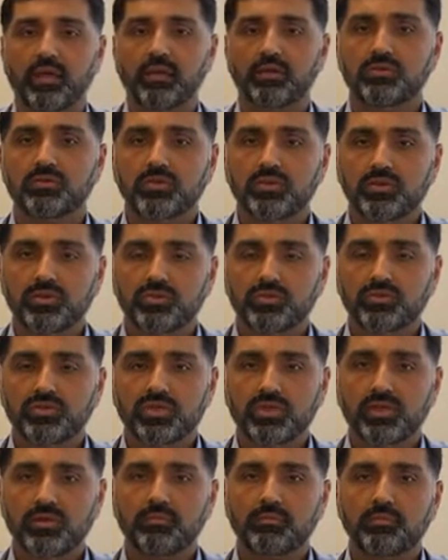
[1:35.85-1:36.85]
So
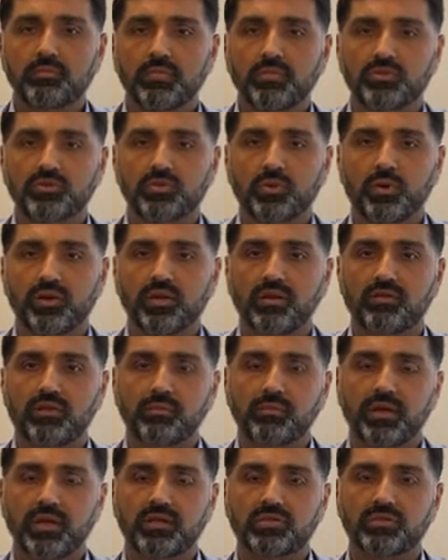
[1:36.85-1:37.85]
usually, majority of our
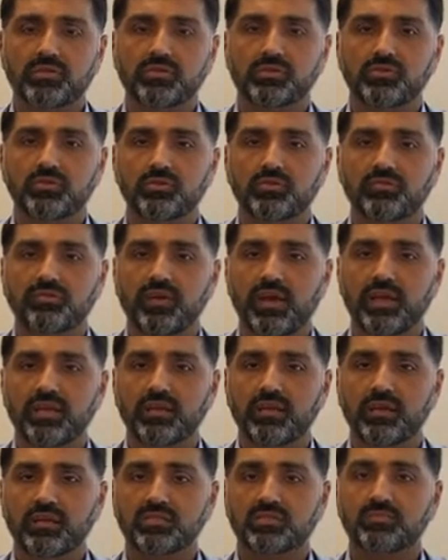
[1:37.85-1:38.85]
patients who find
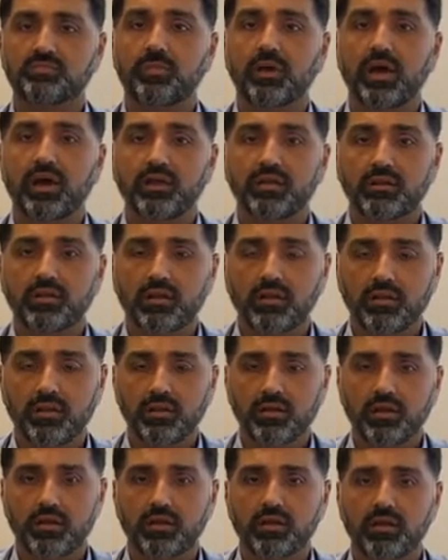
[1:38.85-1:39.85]
a spot in their
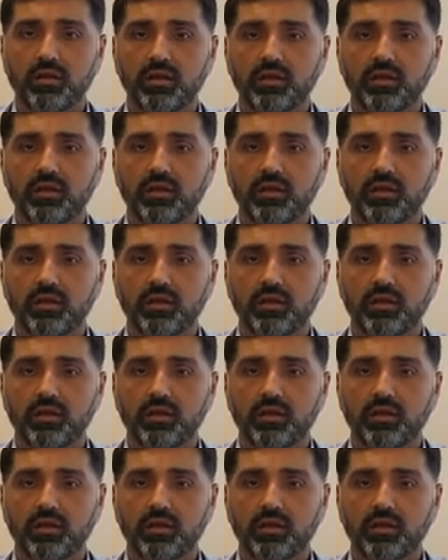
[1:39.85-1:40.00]
lung